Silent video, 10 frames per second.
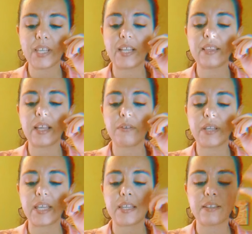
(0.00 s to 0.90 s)
allow
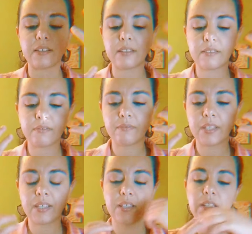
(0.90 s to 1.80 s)
in
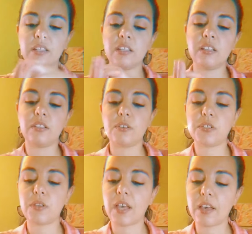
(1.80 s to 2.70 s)

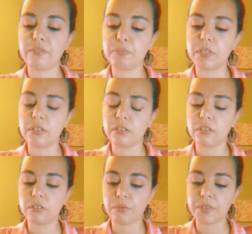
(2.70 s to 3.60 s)
those you have
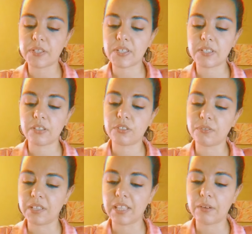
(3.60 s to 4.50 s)
been resisting
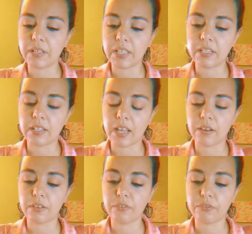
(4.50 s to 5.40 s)
to allow in
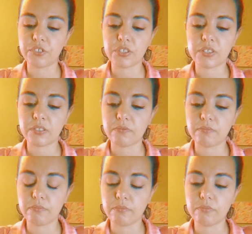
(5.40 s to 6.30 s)
out of just
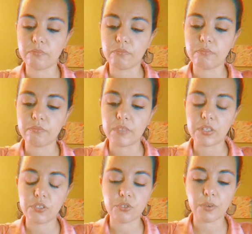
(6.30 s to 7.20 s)

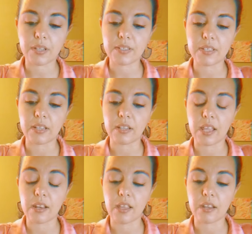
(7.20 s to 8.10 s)
distrust
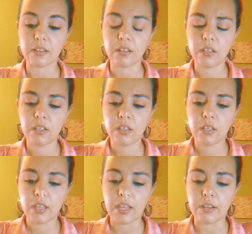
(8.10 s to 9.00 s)
and
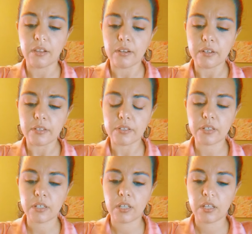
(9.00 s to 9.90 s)

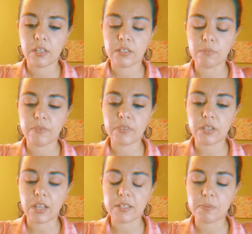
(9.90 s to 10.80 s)
hurt. Some of you,
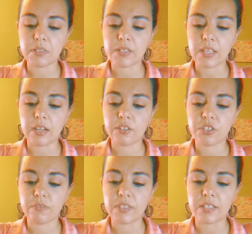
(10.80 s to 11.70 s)
there has been this
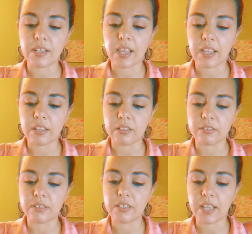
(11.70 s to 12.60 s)
energy of denial,
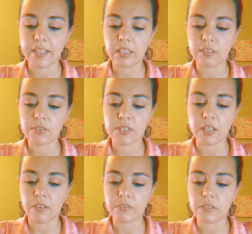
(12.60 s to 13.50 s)
denying
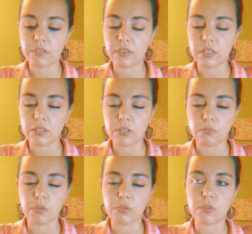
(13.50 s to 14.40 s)
yourselves of the things you
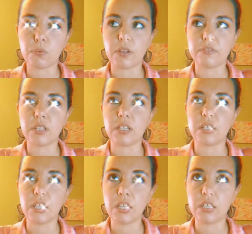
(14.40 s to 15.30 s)
most want
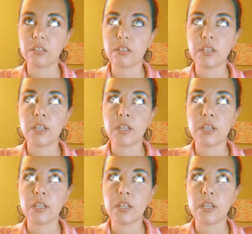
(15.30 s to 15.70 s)
and need.